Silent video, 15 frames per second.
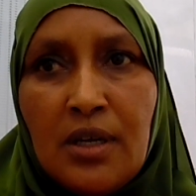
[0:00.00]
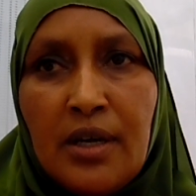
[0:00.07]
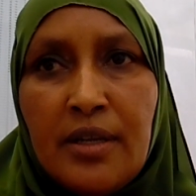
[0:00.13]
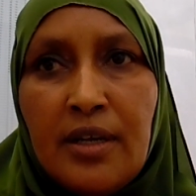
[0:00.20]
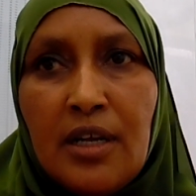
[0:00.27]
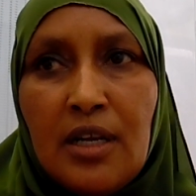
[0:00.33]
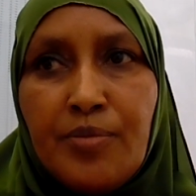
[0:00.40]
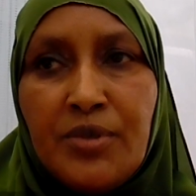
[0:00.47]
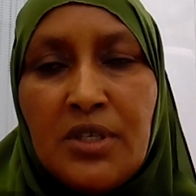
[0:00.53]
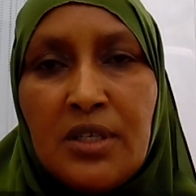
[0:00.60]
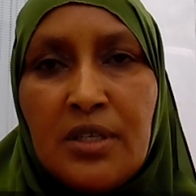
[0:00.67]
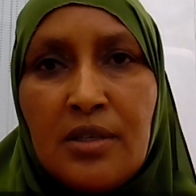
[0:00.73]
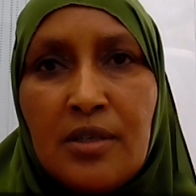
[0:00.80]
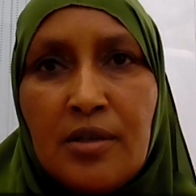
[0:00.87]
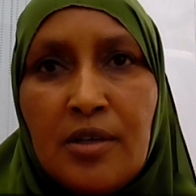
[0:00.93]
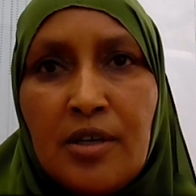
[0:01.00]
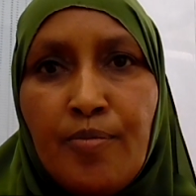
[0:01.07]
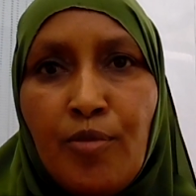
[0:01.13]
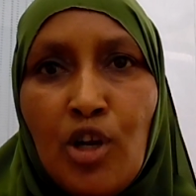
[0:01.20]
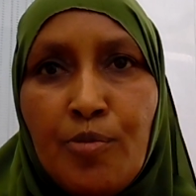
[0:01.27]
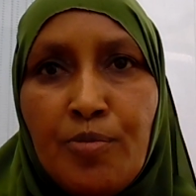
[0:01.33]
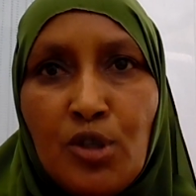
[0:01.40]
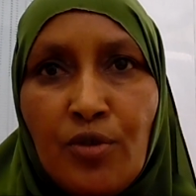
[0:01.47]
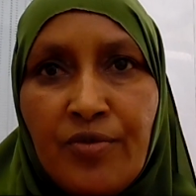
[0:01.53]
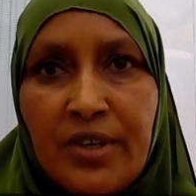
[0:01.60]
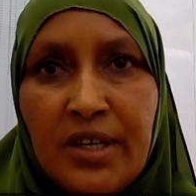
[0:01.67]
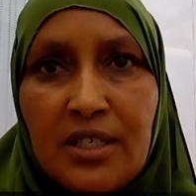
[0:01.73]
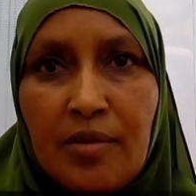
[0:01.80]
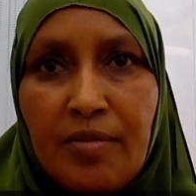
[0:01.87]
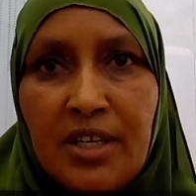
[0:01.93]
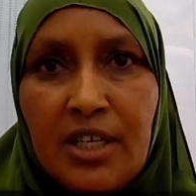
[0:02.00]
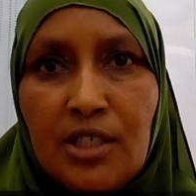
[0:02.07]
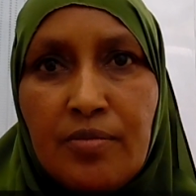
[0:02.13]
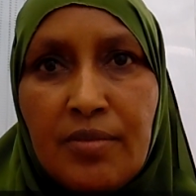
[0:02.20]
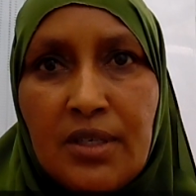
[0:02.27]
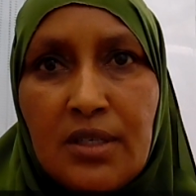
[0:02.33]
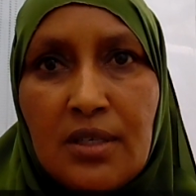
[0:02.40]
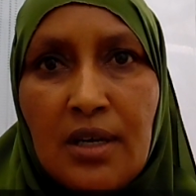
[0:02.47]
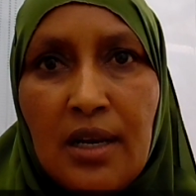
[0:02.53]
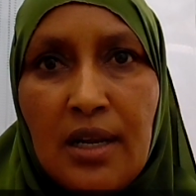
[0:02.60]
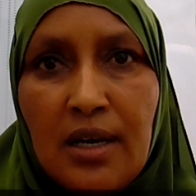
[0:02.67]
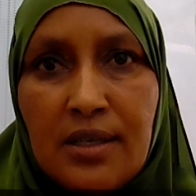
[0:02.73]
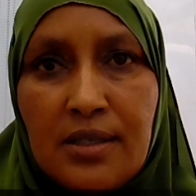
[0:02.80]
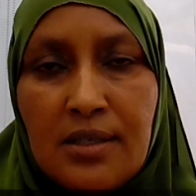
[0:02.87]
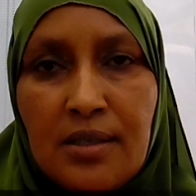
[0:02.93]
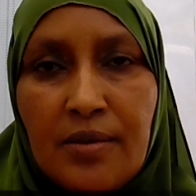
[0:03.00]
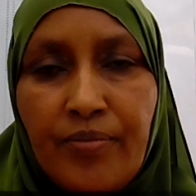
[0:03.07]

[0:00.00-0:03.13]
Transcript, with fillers: and helps in employment of data management clerks.